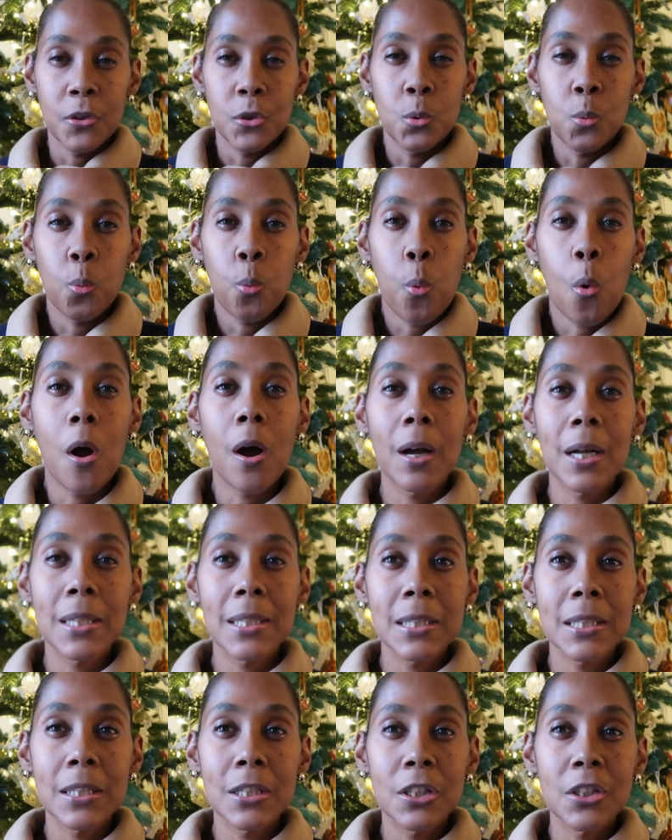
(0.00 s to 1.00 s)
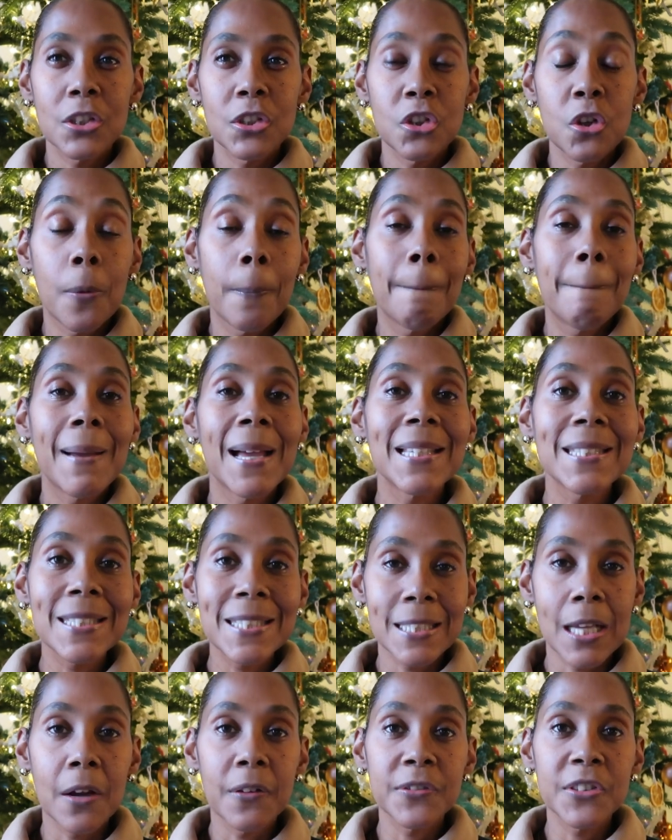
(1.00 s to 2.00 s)
you want your
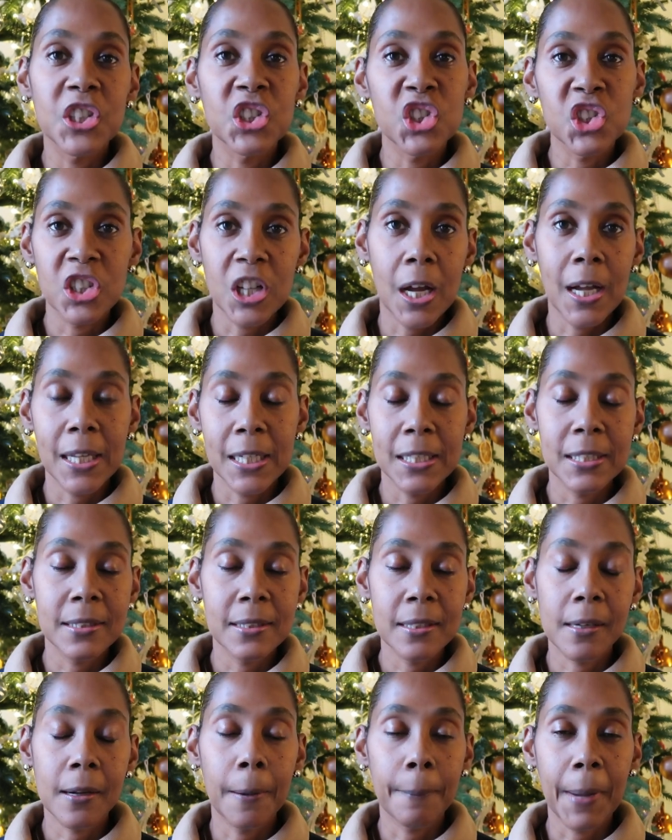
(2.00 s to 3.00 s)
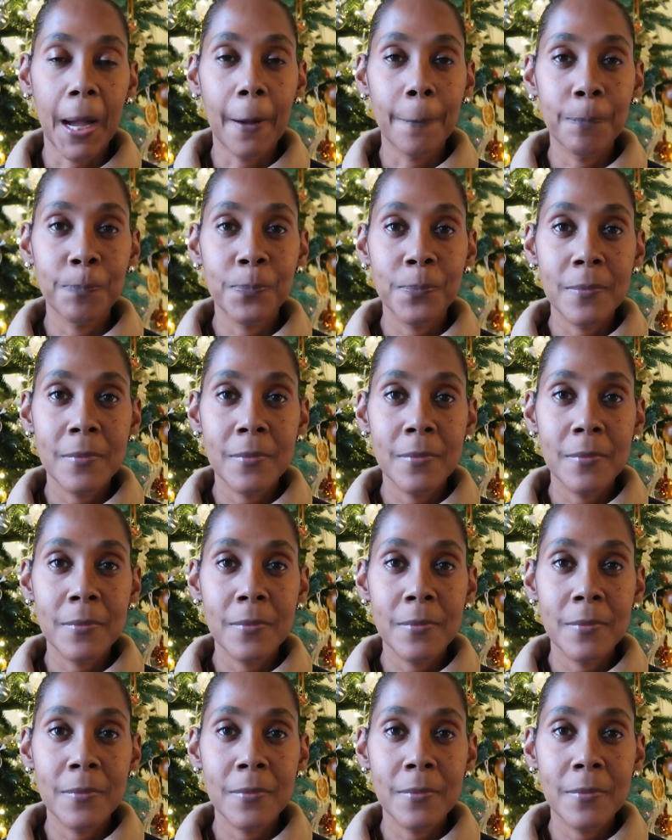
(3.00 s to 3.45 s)
best self to shine and to come out.